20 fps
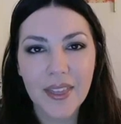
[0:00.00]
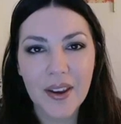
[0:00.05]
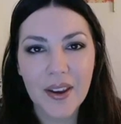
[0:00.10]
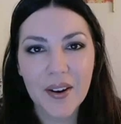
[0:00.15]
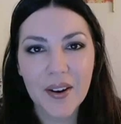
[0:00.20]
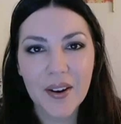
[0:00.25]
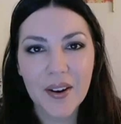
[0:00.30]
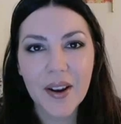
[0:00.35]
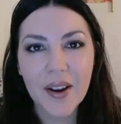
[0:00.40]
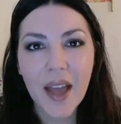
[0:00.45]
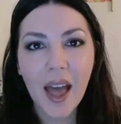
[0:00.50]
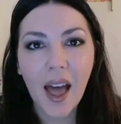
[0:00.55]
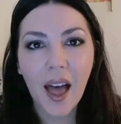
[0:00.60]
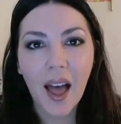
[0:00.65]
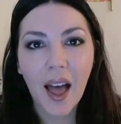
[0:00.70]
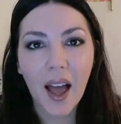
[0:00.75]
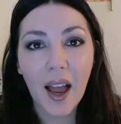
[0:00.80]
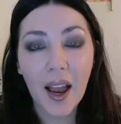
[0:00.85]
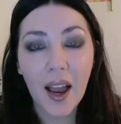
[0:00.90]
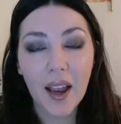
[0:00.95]
Hey there.
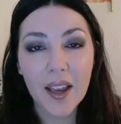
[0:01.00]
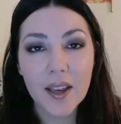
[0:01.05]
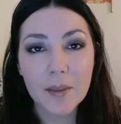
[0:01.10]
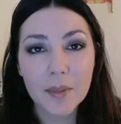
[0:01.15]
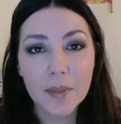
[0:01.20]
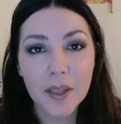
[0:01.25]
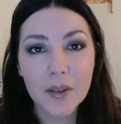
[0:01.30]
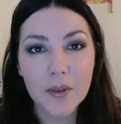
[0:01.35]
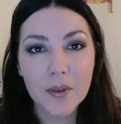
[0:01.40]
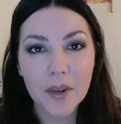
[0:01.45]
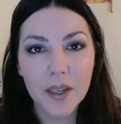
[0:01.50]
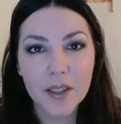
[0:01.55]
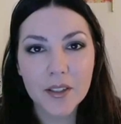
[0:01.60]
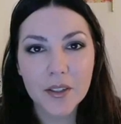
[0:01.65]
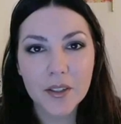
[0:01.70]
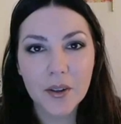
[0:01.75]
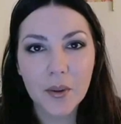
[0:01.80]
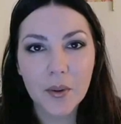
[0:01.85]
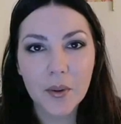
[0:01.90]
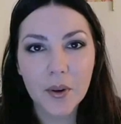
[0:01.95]
I am getting
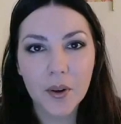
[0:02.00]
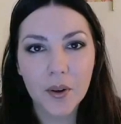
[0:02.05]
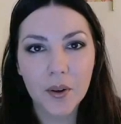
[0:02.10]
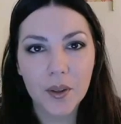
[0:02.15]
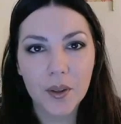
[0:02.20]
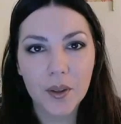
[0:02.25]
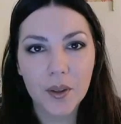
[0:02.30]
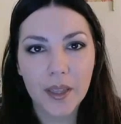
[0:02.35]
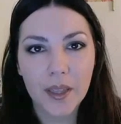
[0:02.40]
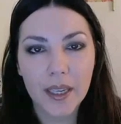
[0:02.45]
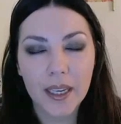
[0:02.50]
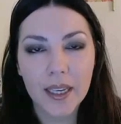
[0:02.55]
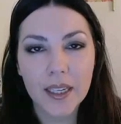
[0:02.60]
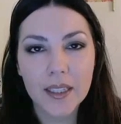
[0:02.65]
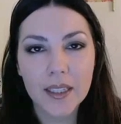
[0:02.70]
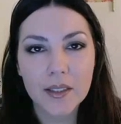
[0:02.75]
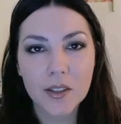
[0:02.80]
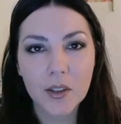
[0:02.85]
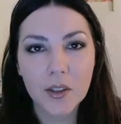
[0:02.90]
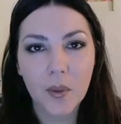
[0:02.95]
ready to go
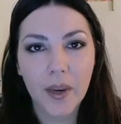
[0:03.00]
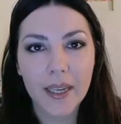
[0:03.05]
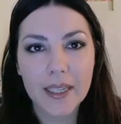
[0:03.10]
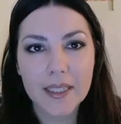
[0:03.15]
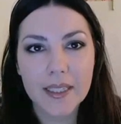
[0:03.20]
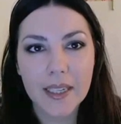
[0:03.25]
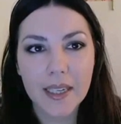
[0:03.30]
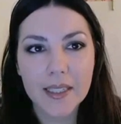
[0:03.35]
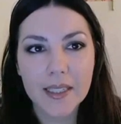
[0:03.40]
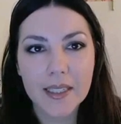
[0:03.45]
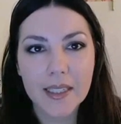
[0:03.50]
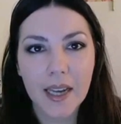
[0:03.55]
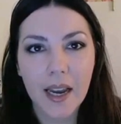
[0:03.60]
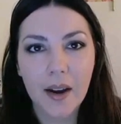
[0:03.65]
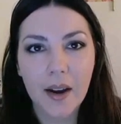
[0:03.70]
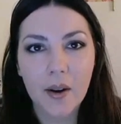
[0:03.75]
curling so I can test